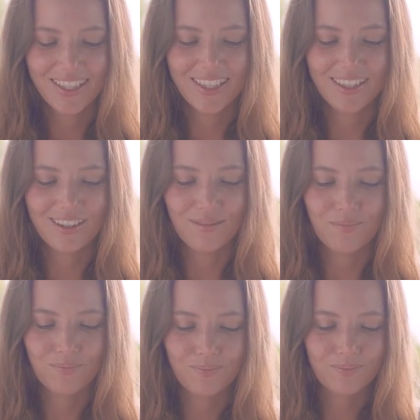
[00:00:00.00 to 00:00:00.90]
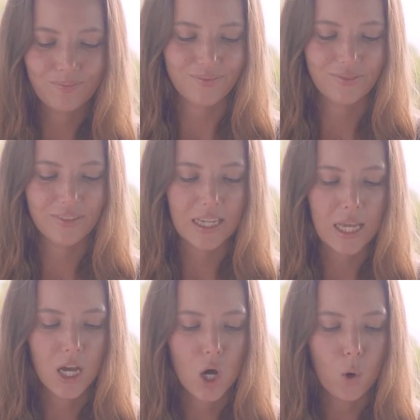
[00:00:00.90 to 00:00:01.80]
Um,
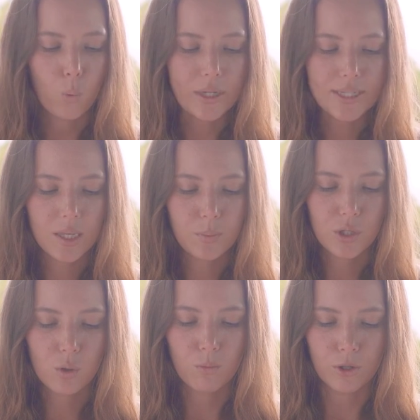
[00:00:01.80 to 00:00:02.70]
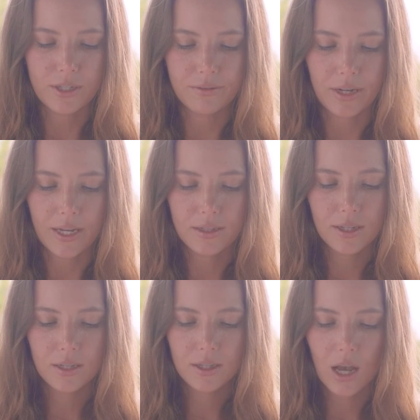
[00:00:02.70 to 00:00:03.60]
what keeps you motivated?